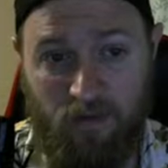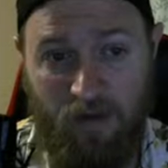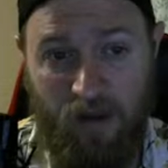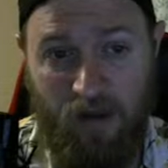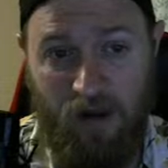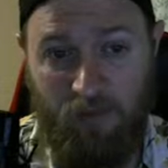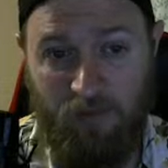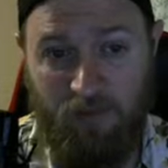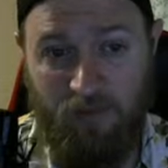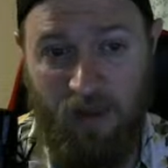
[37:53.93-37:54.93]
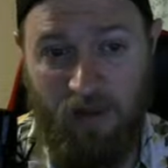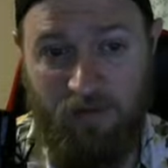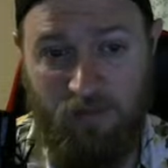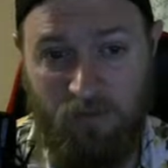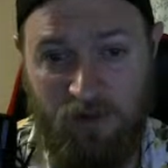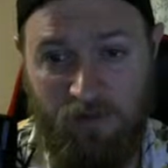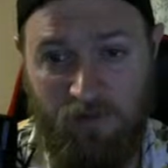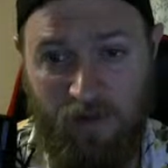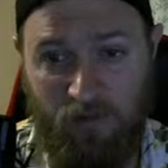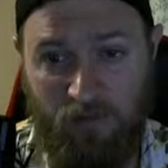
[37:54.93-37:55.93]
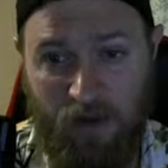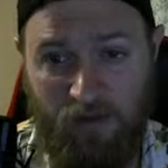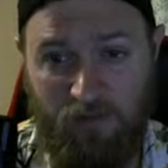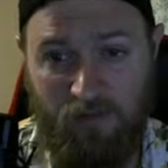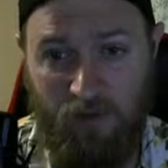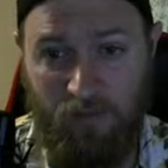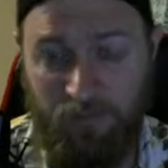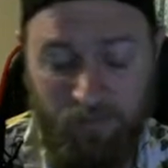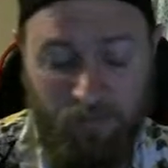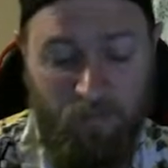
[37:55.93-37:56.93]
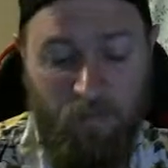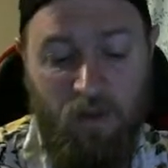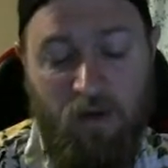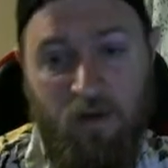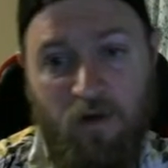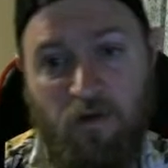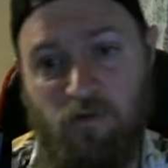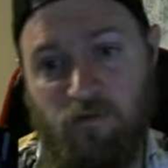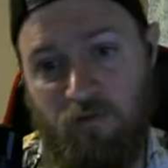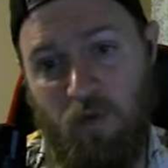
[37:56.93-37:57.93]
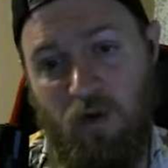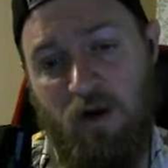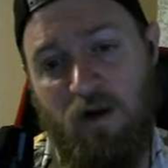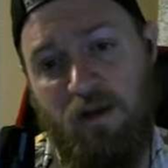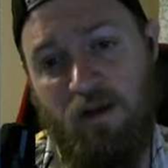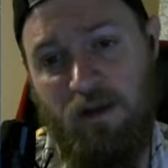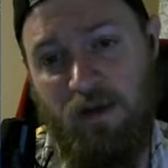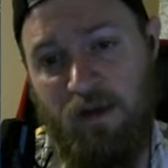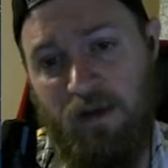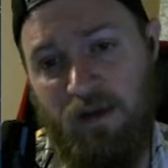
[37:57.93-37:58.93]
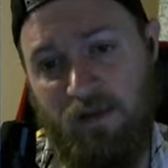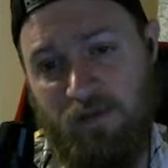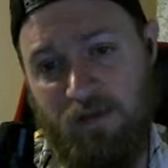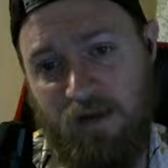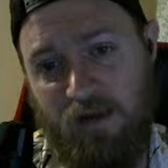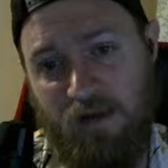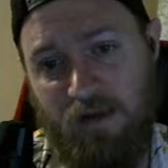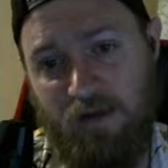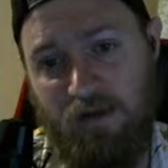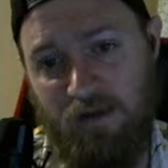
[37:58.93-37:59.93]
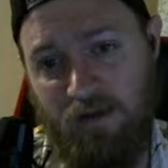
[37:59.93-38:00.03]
And I will select whichever value is highest. So for keys in